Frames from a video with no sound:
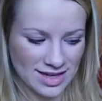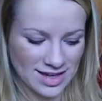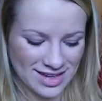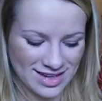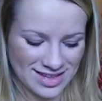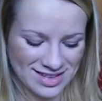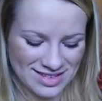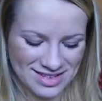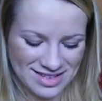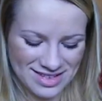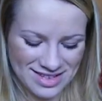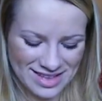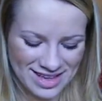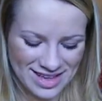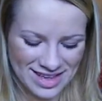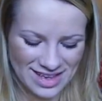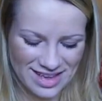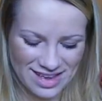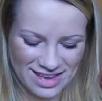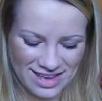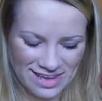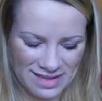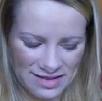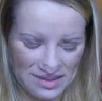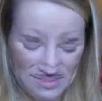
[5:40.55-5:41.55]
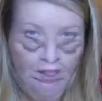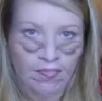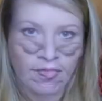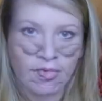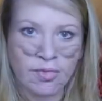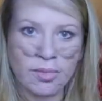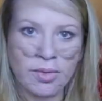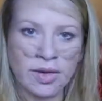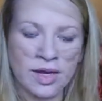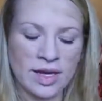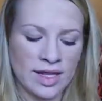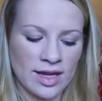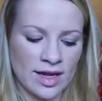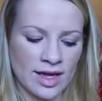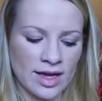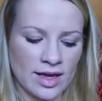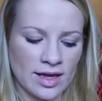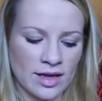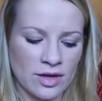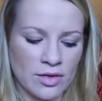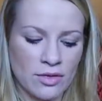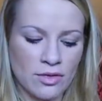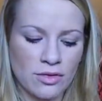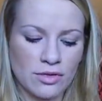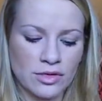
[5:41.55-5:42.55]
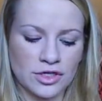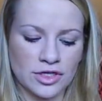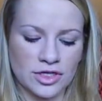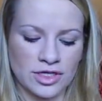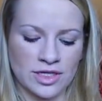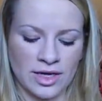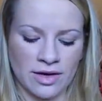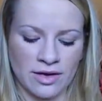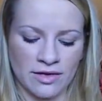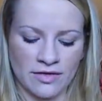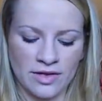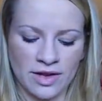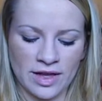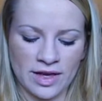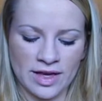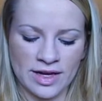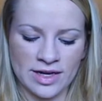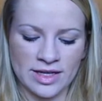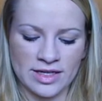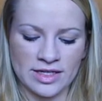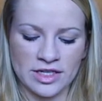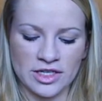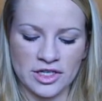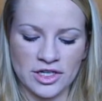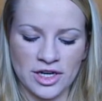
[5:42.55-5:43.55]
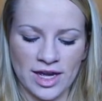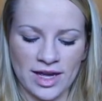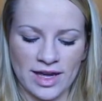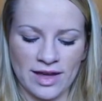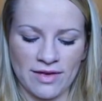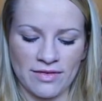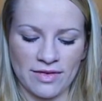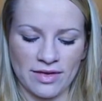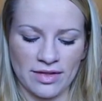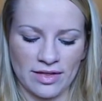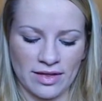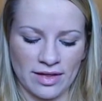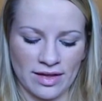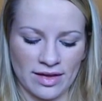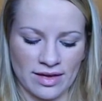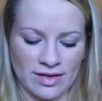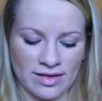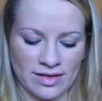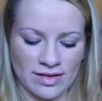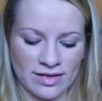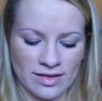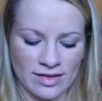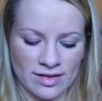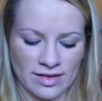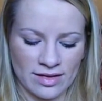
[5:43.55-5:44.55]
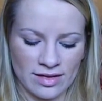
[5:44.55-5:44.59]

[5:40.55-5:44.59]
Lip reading: I feel really like cautious now. I feel like I need to check everything.